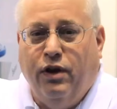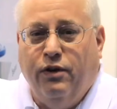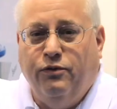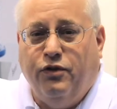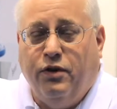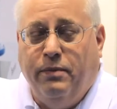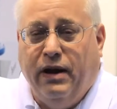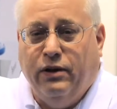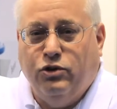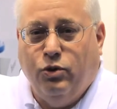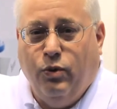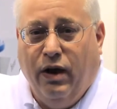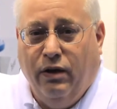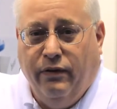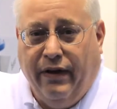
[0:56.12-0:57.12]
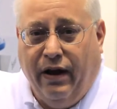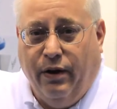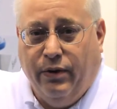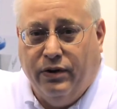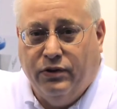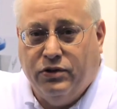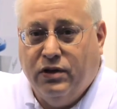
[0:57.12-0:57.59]
run for about 12
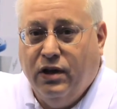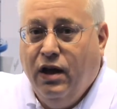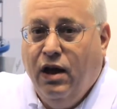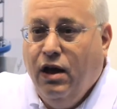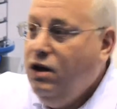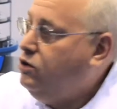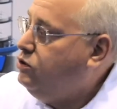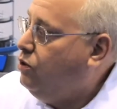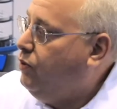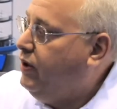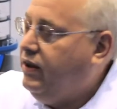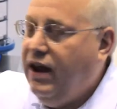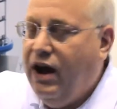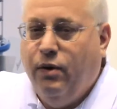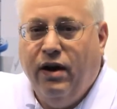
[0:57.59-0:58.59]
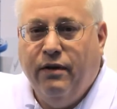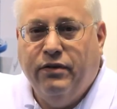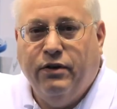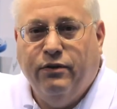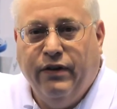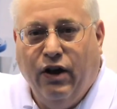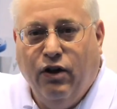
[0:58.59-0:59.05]
hours. So we now have
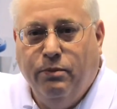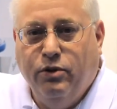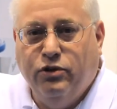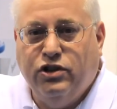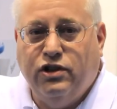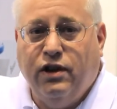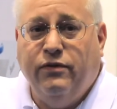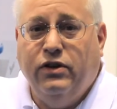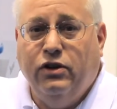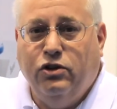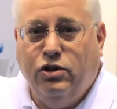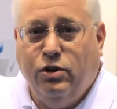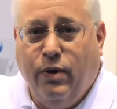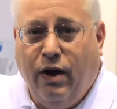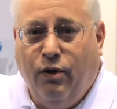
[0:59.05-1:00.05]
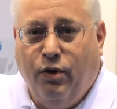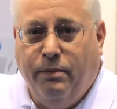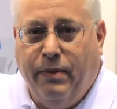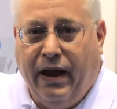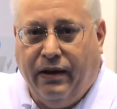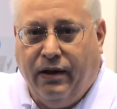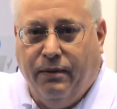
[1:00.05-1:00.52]
an available 72-hour
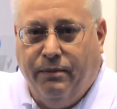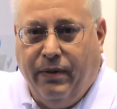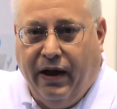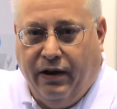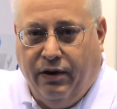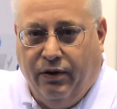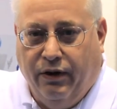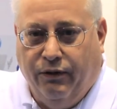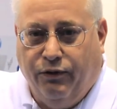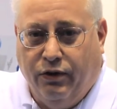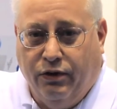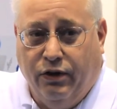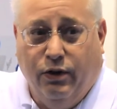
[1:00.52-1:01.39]
backup battery for